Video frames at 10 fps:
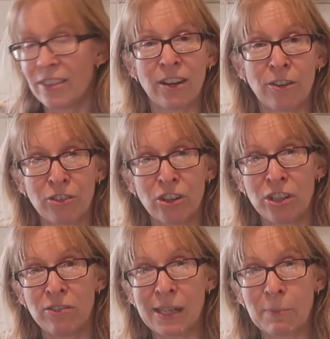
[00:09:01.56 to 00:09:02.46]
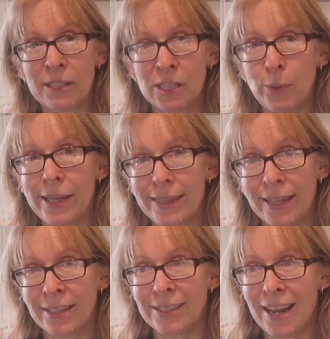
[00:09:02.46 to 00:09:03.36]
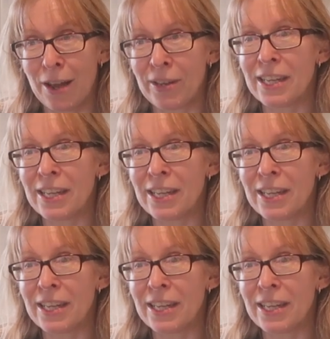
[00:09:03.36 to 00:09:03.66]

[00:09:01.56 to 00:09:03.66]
that I've got to use up in sweet things now.